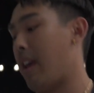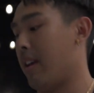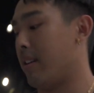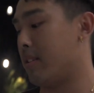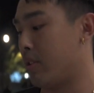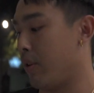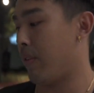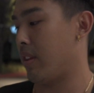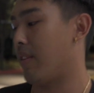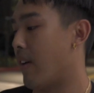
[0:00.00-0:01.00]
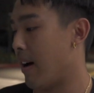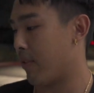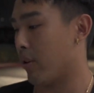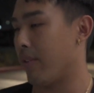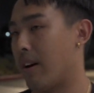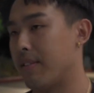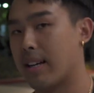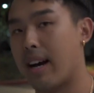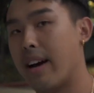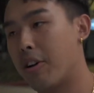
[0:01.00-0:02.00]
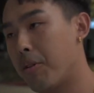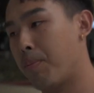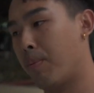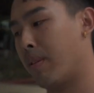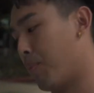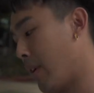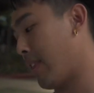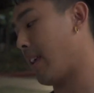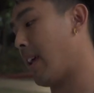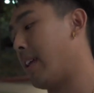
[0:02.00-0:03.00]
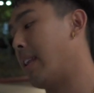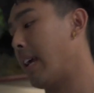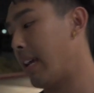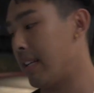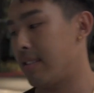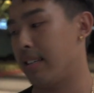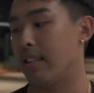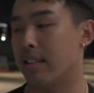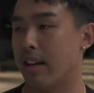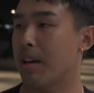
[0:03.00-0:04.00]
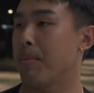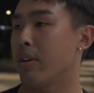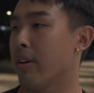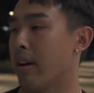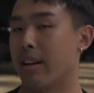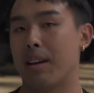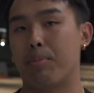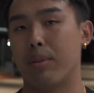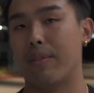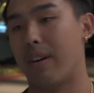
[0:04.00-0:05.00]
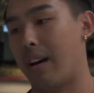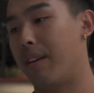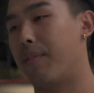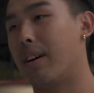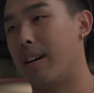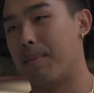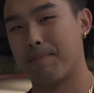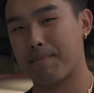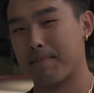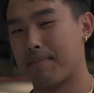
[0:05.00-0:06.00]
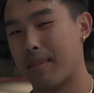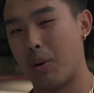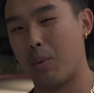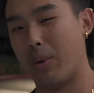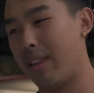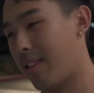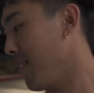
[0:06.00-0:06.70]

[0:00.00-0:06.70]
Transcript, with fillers: a two fifty-five thirty-five tire with an eighteen diameter and nine point five uh, width.